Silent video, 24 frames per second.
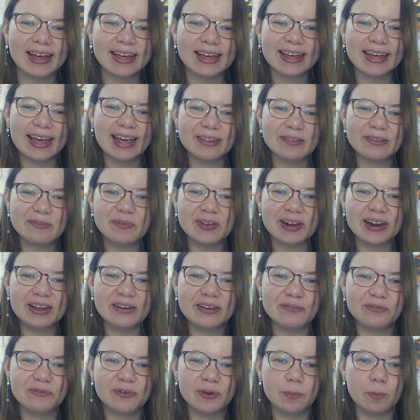Can't
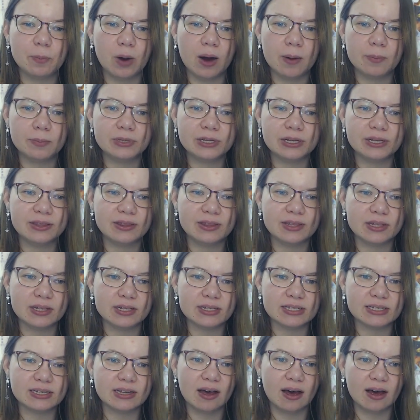believe we bumped into
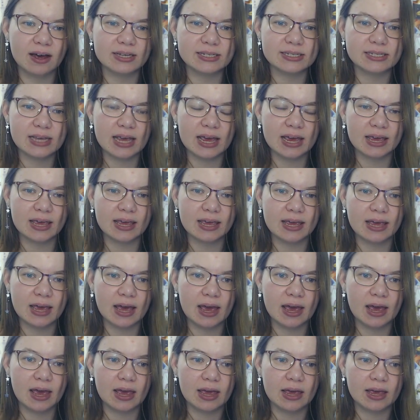these guys
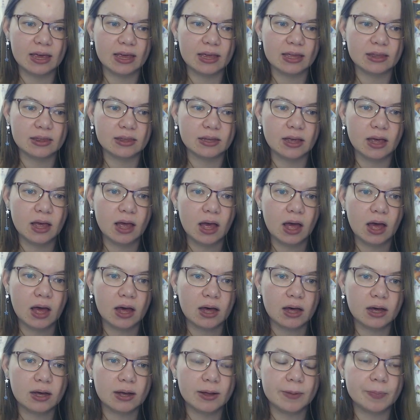again.
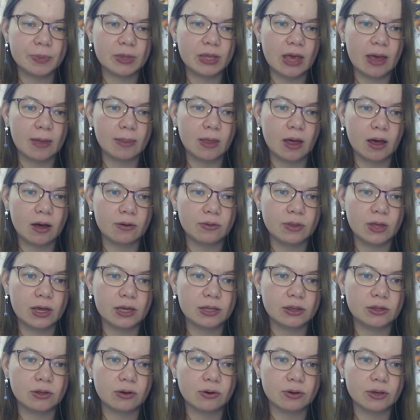Yeah, now
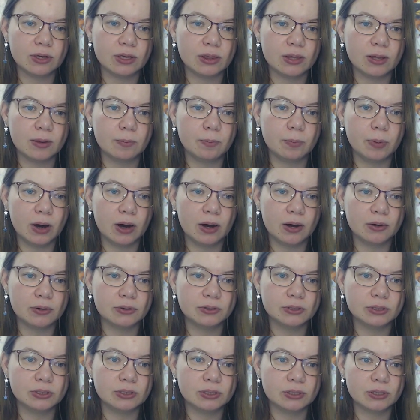they're talking
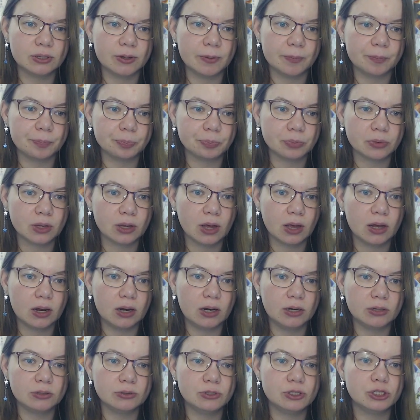about
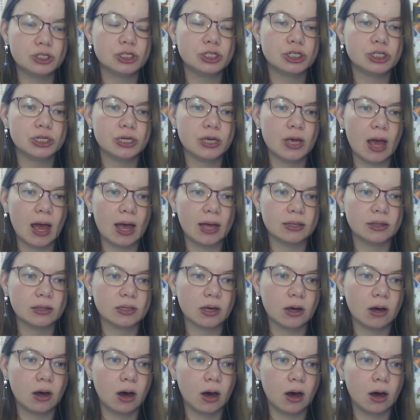Lucci and
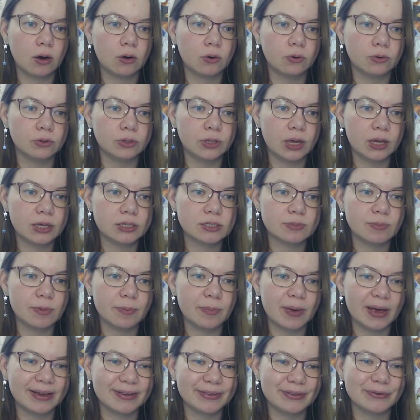Kaku. Takes me
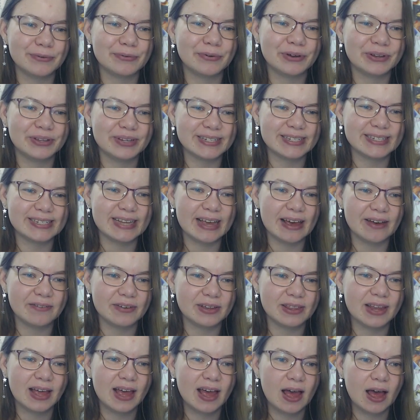back to Water
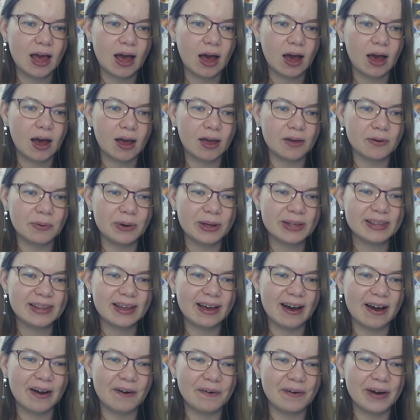7. I
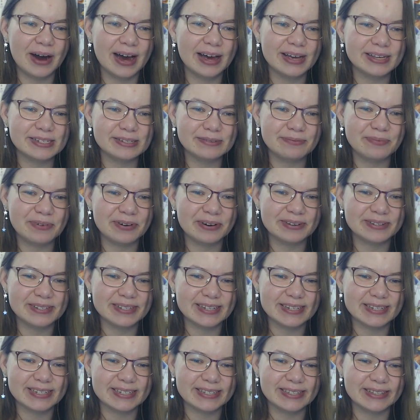wonder how Ice Boss
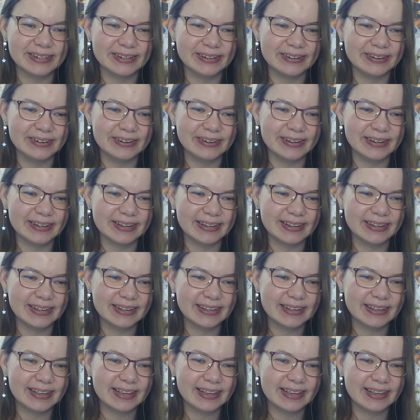is doing.